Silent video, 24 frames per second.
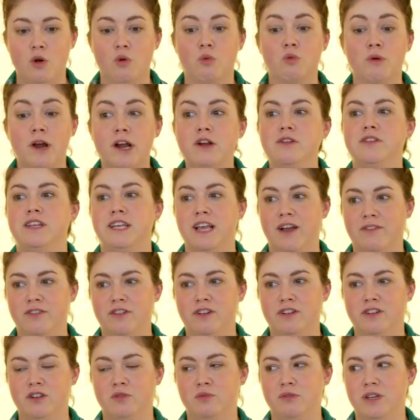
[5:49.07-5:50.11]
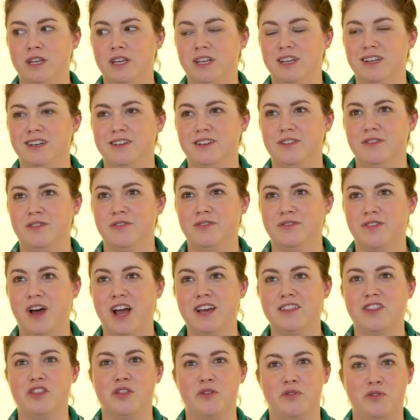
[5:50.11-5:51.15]
Rarely ever did we
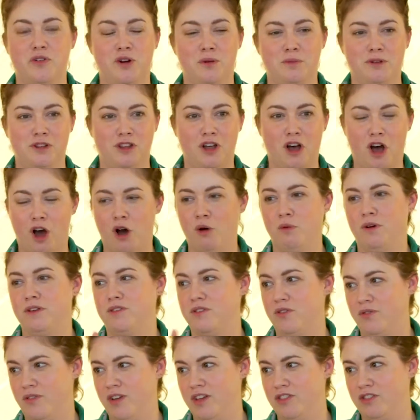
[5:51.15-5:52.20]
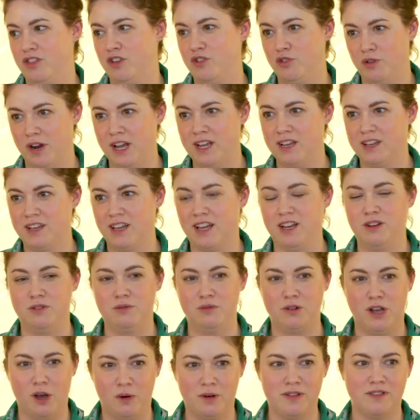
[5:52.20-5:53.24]
find that the formula always fit the drink,
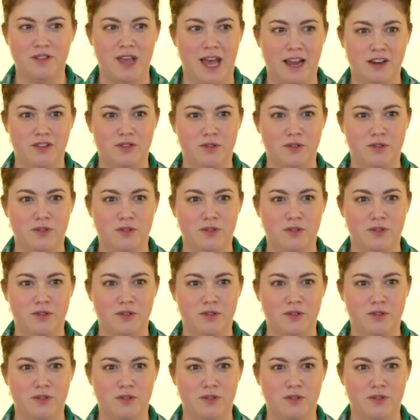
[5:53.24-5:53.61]
and we always had to